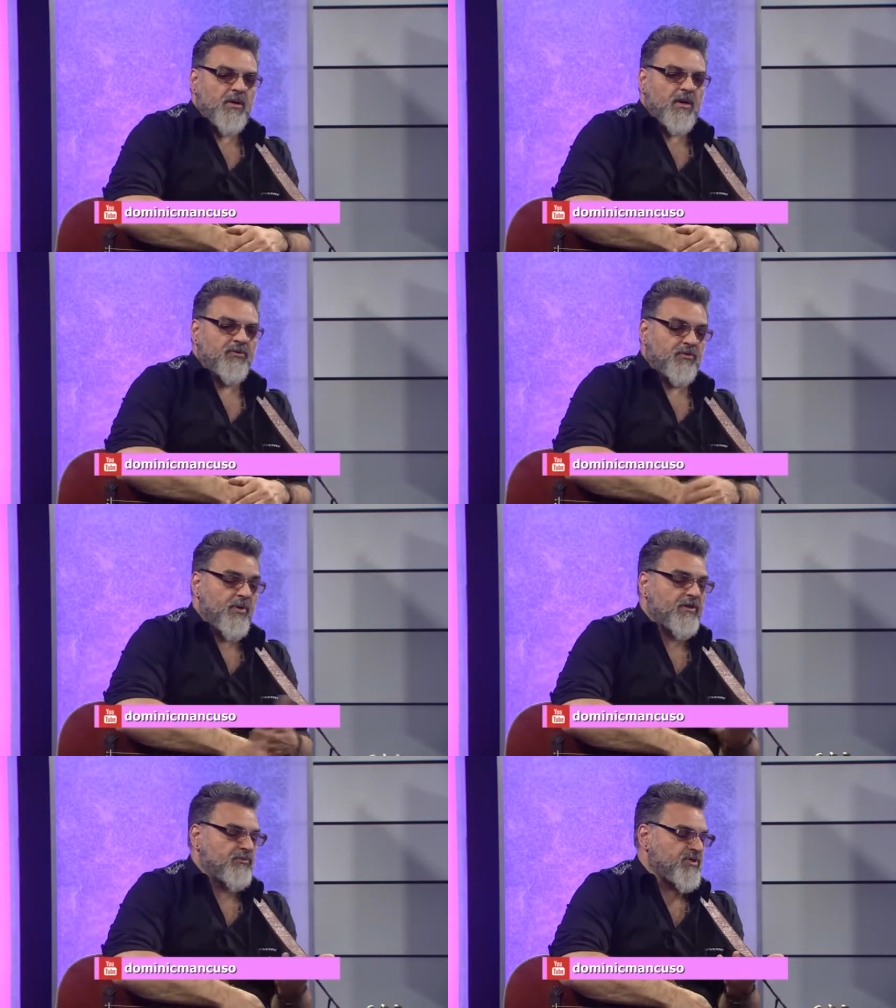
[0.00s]
a
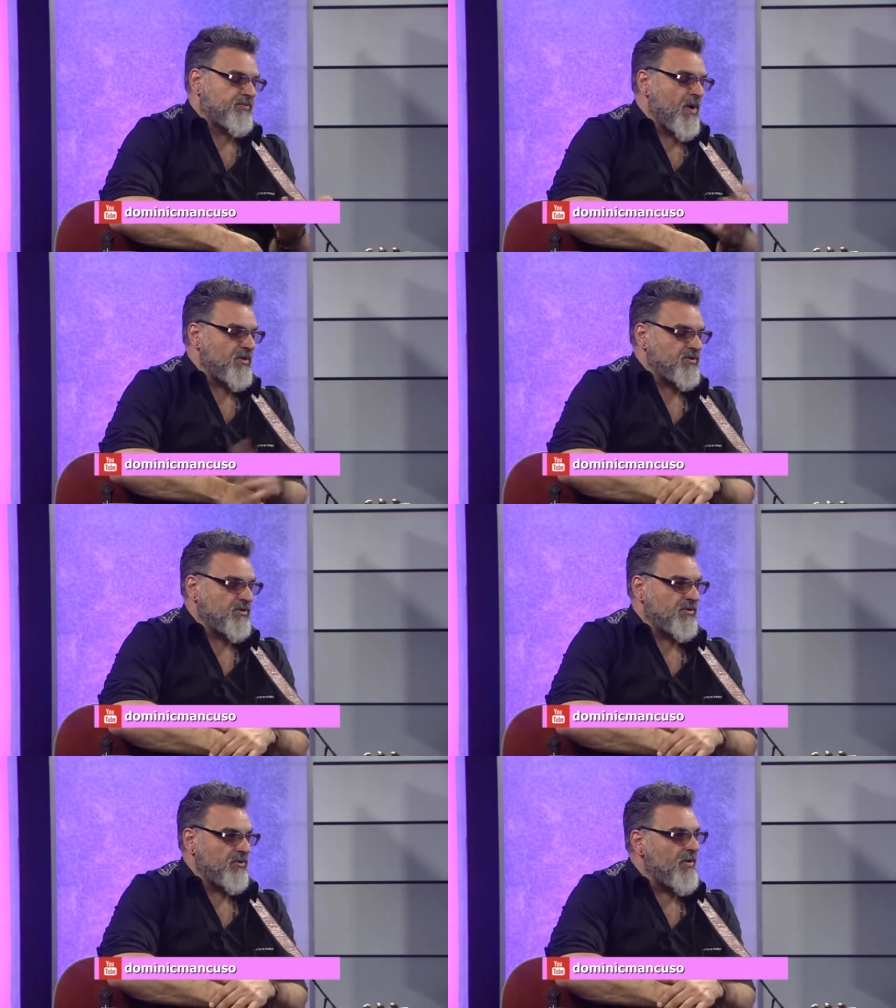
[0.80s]
direct response
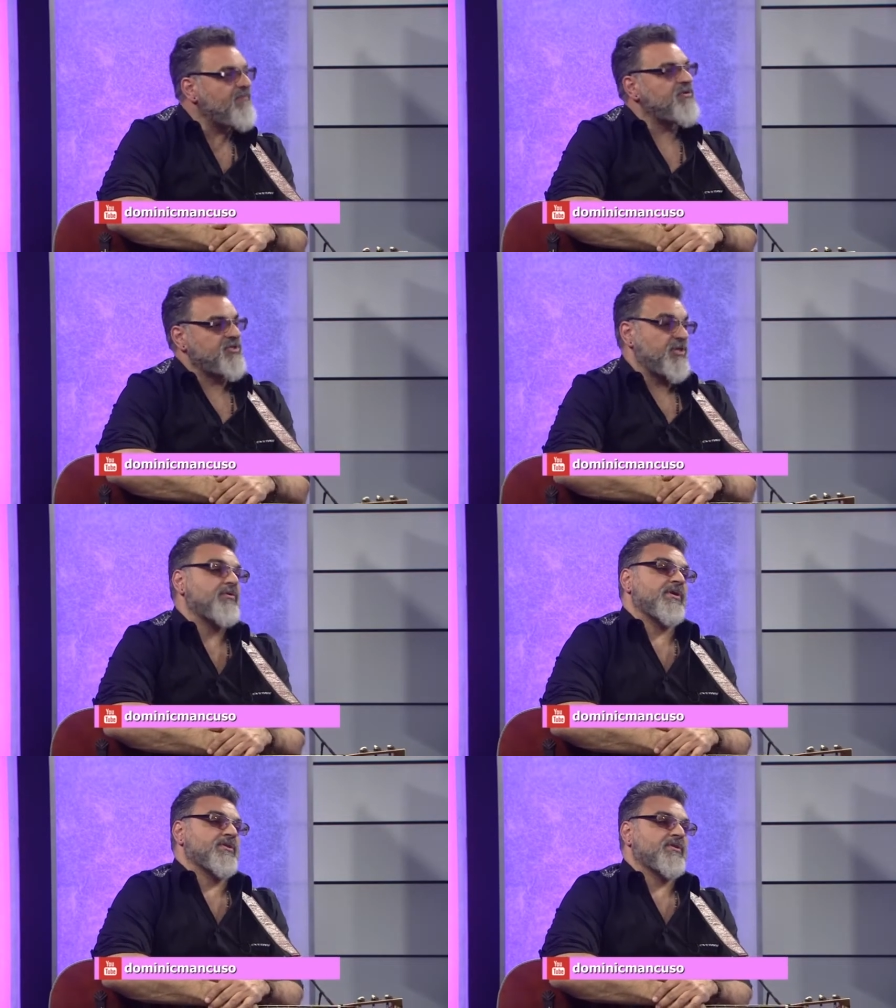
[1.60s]
to the refugee
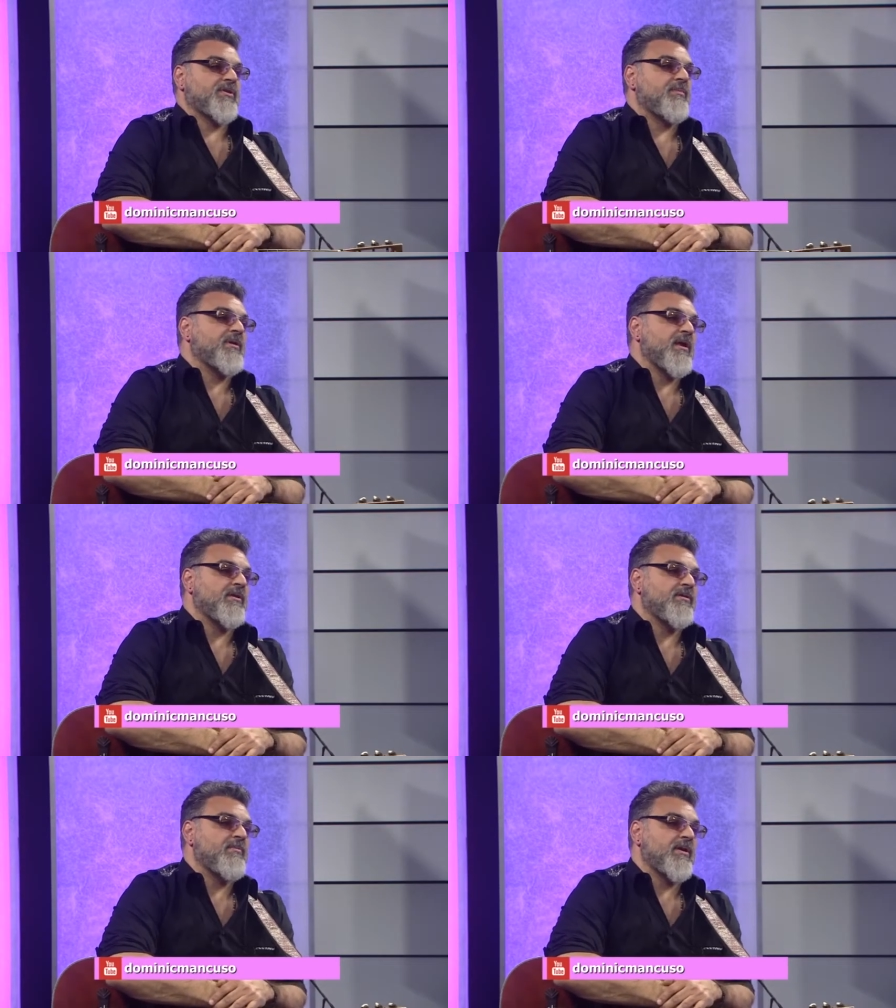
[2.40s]
crisis yeah. coming out
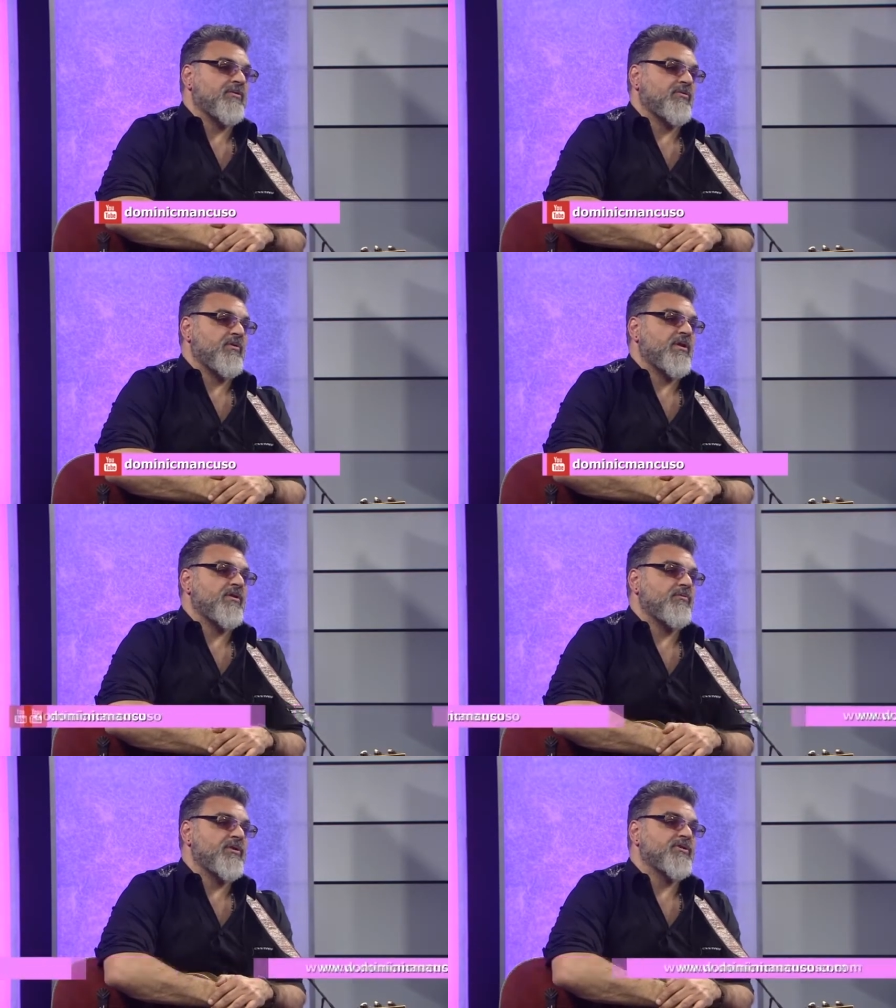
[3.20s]
of the
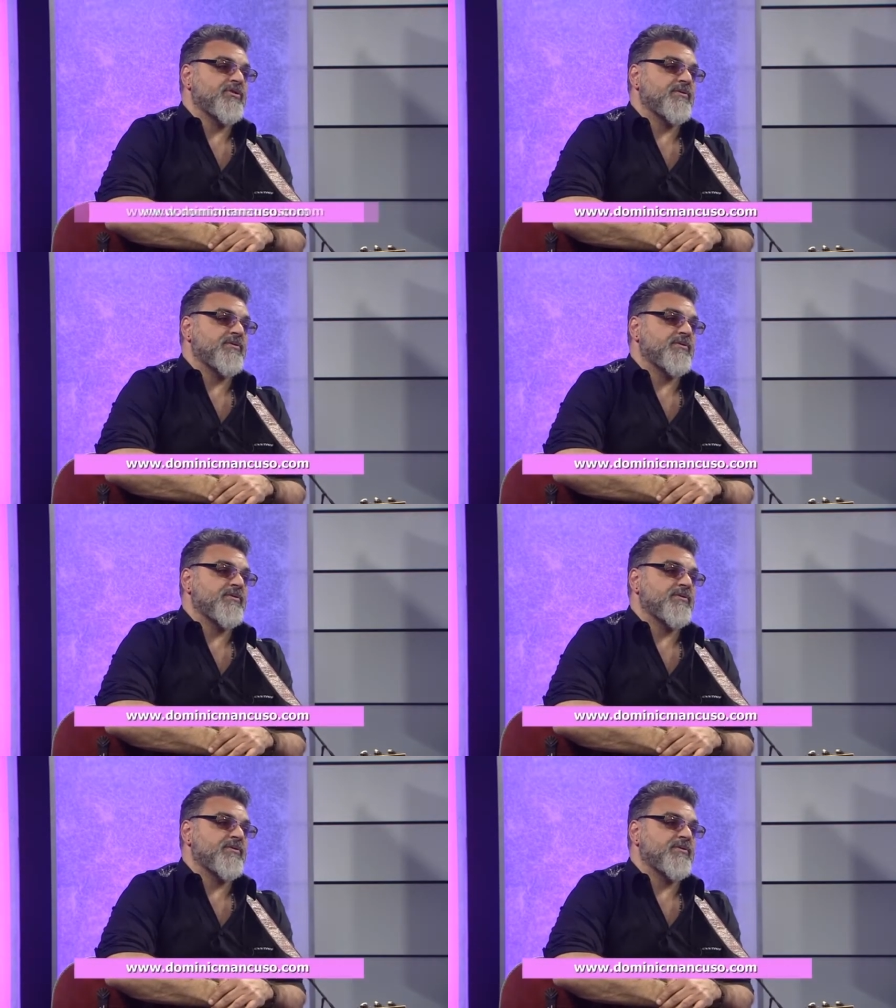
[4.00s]
Mediterranean region.